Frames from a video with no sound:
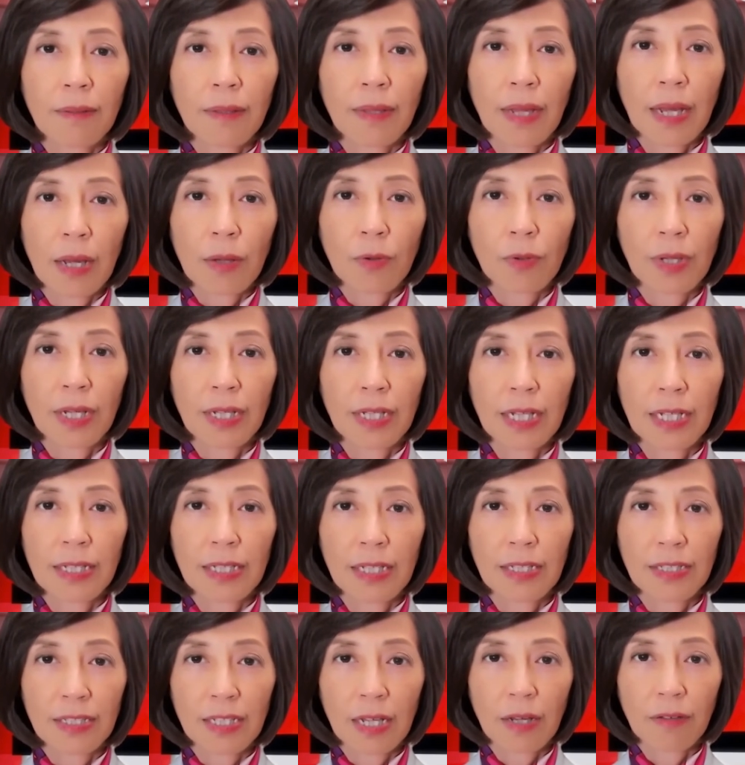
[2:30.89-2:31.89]
They quickly
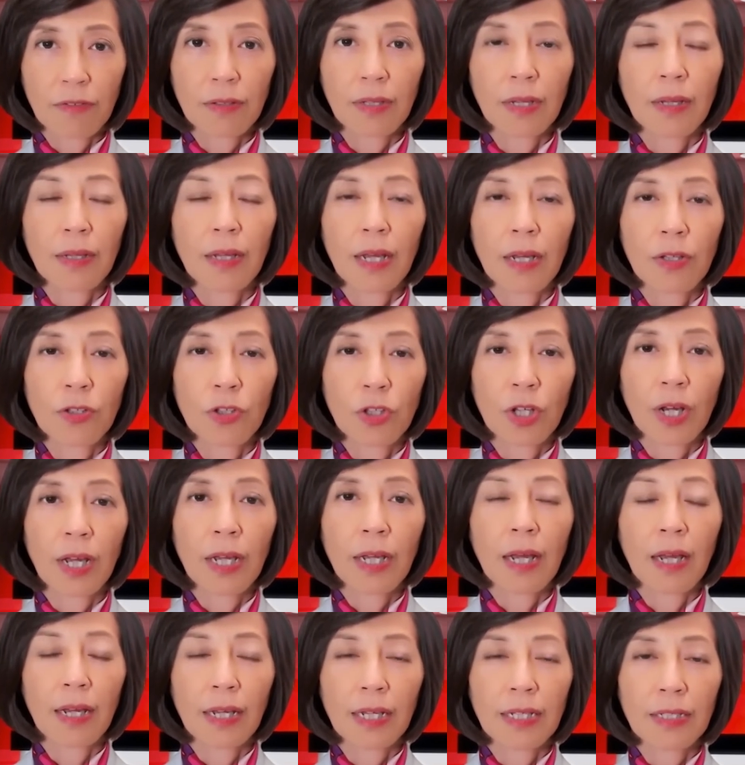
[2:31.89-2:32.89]
discovered that
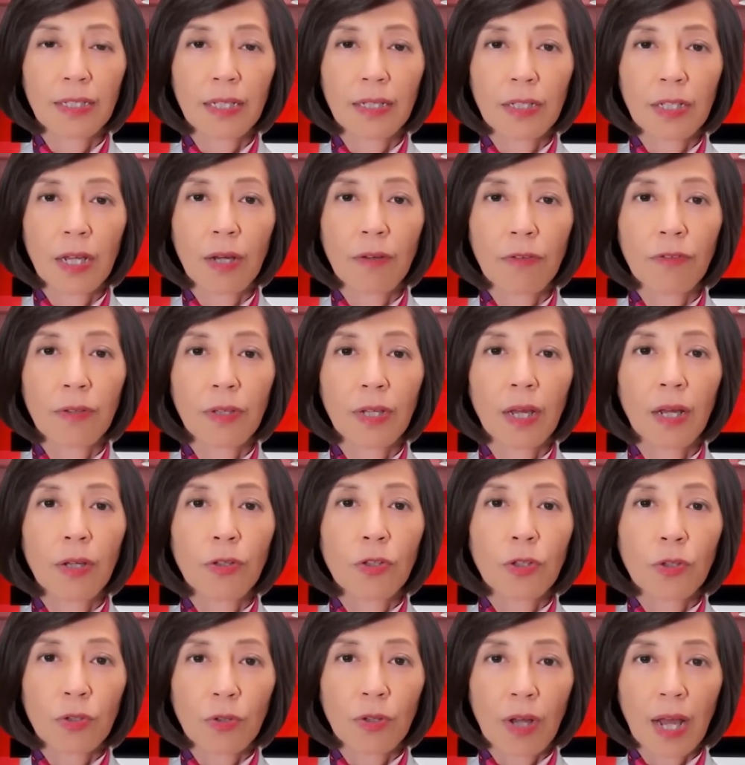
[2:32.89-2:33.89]
China is a tough nut
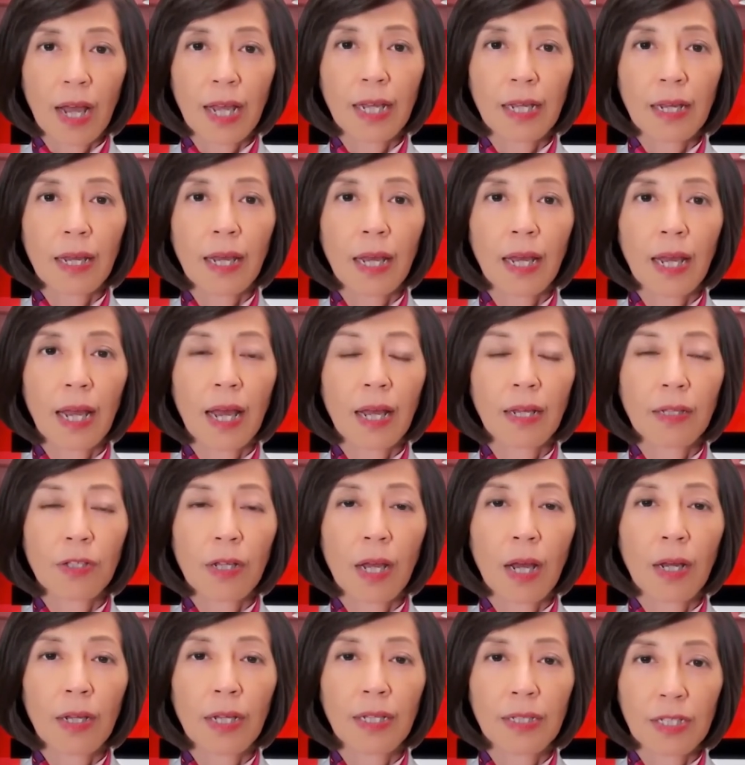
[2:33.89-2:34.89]
to crack, and
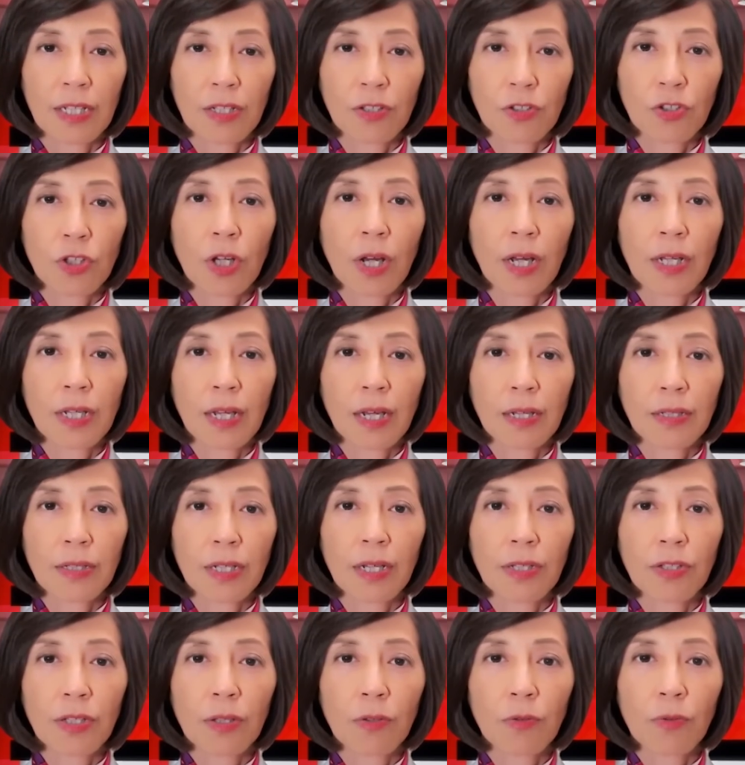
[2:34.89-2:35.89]
targeting China
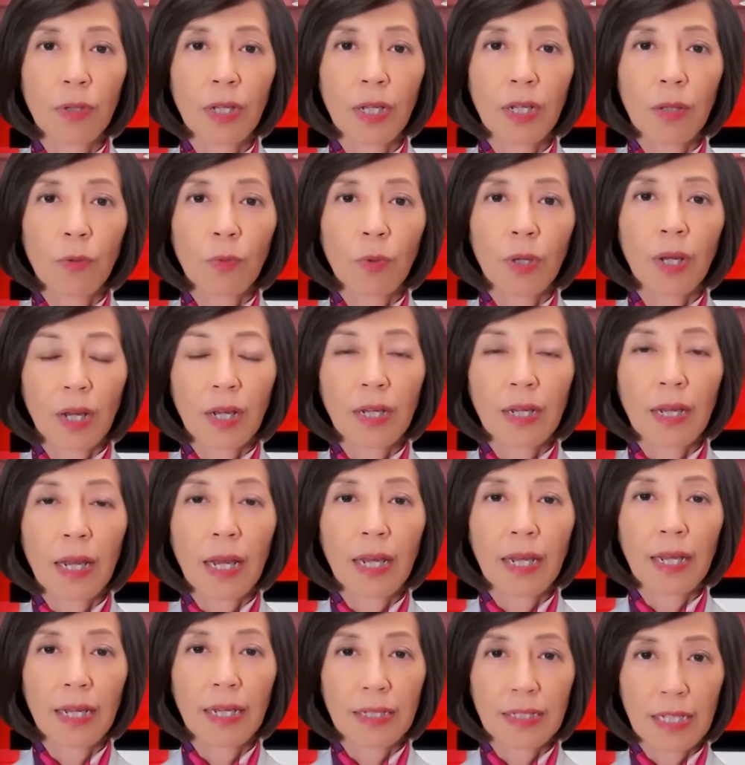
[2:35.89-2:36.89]
doesn't really work.
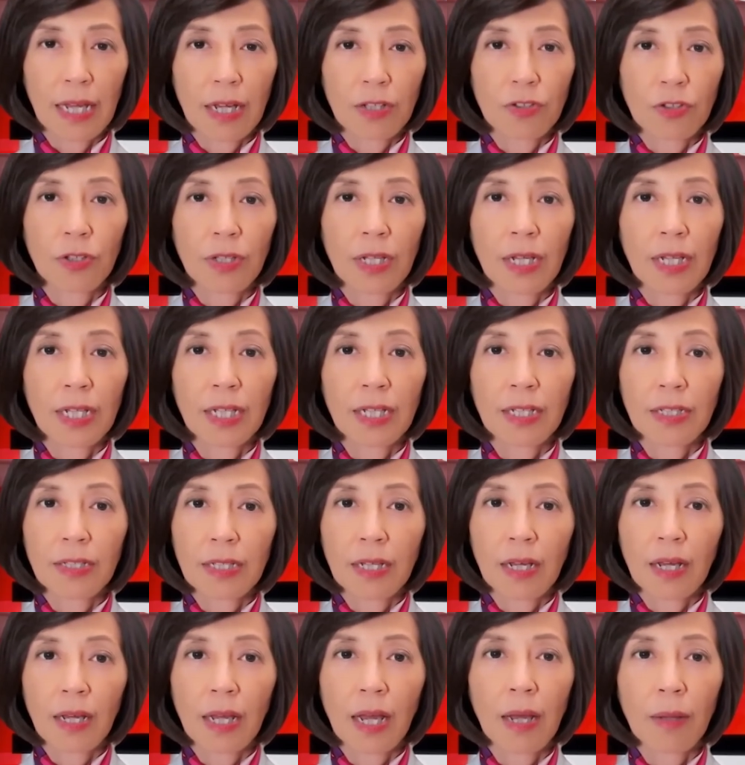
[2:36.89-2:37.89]
It's actually
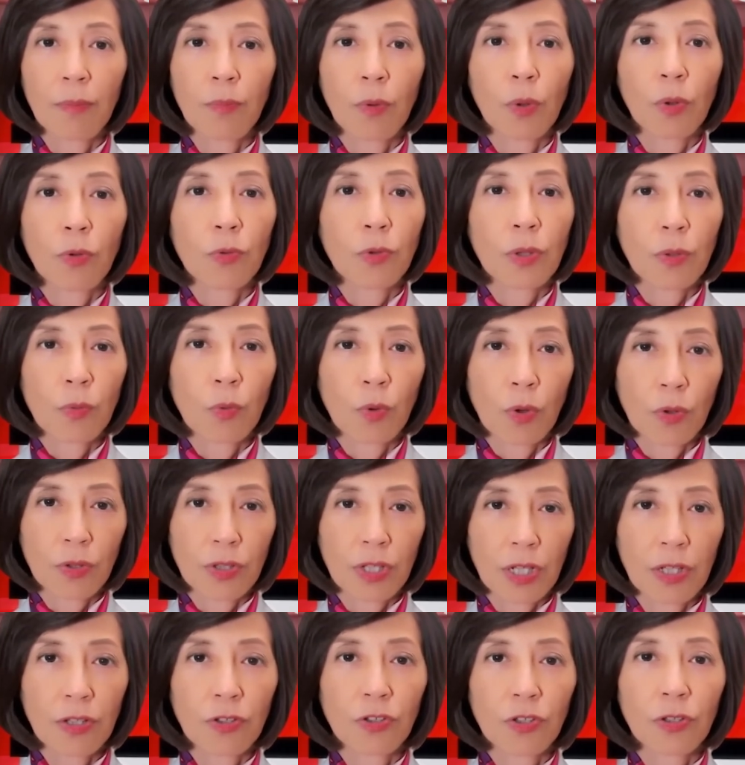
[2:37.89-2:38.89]
easier and more
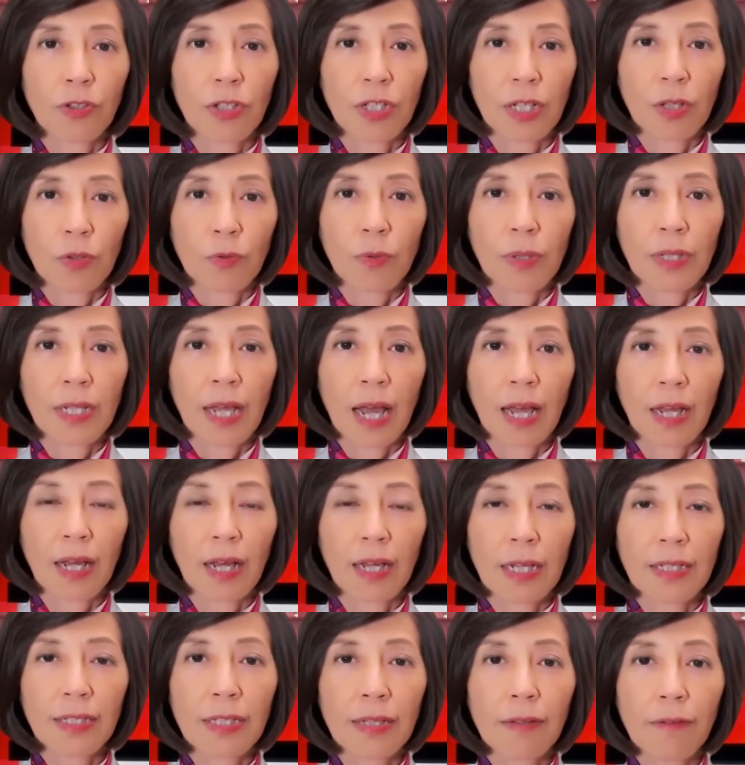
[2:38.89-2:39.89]
rewarding to deal with
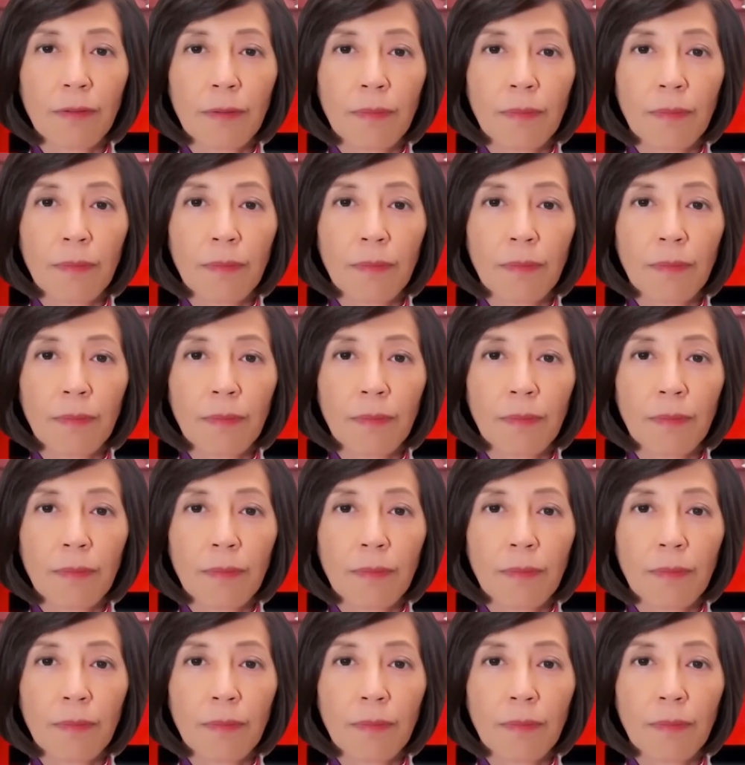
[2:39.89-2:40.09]
allies.